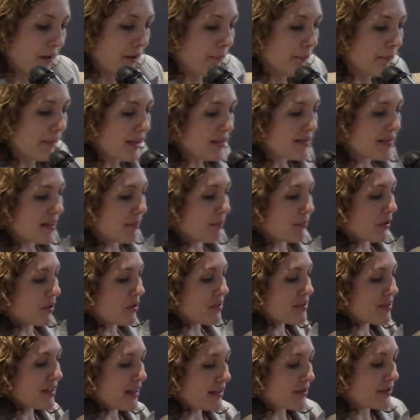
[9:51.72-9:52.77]
means the
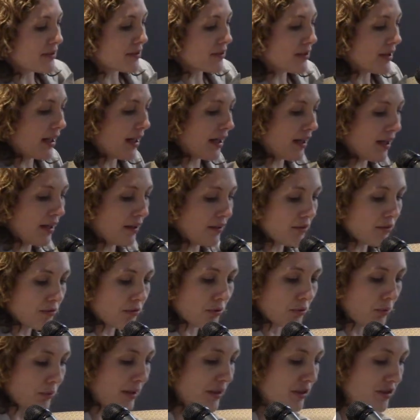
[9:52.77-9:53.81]
process
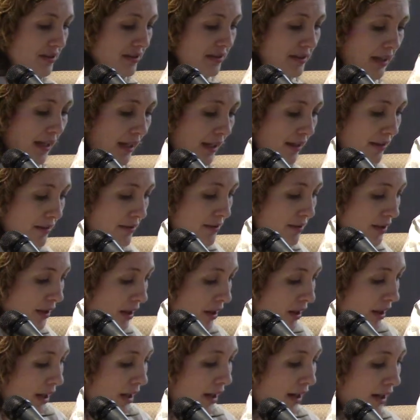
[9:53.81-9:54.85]
through which states
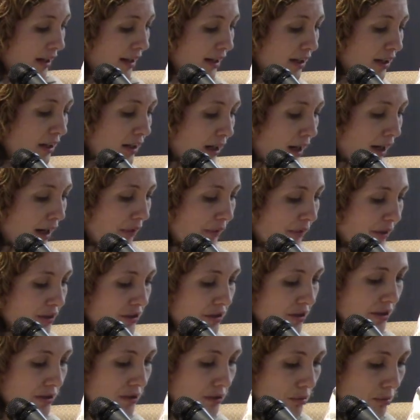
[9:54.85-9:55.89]

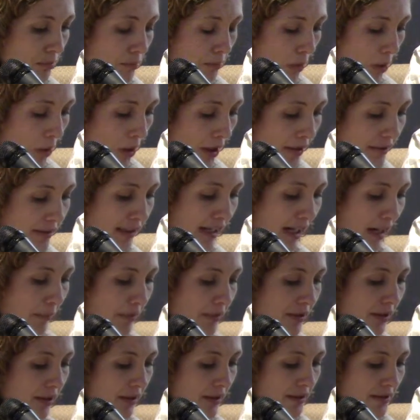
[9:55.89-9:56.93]
encourage and support
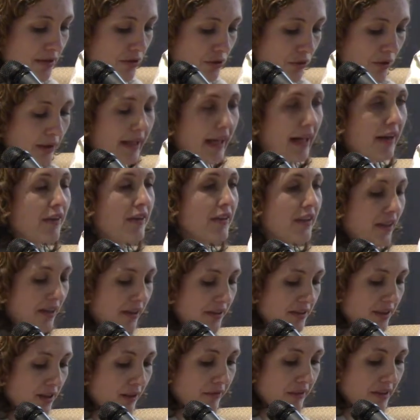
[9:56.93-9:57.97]
capitalists to carry
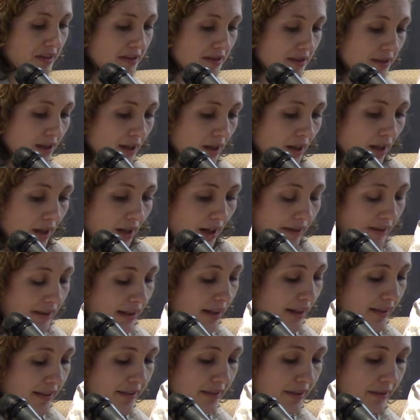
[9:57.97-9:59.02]

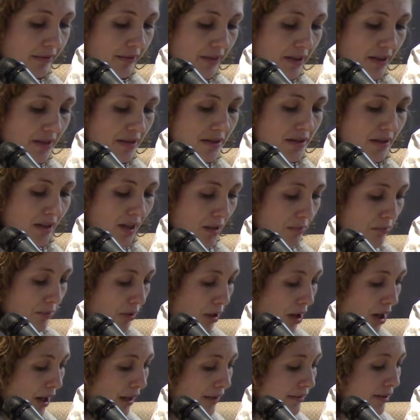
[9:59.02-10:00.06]
their activities
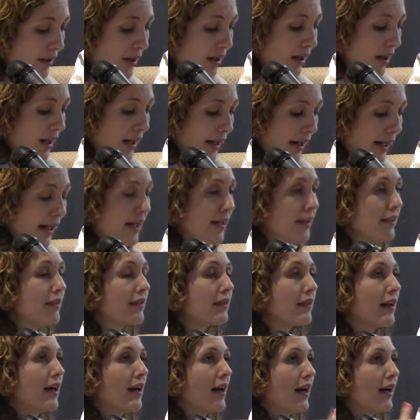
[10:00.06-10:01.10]
abroad
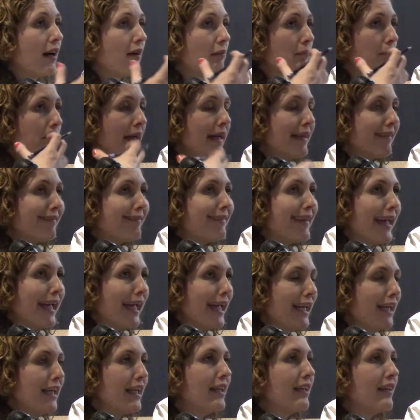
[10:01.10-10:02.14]
and
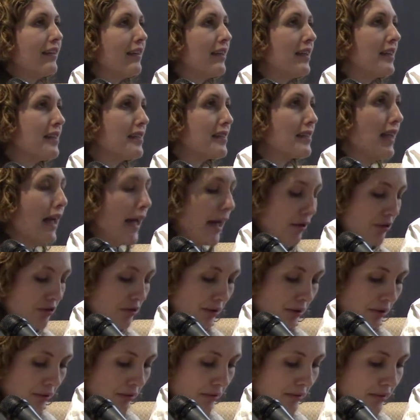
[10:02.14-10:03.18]
maintaining its
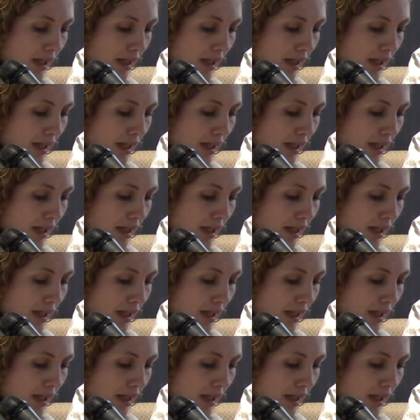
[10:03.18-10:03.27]
national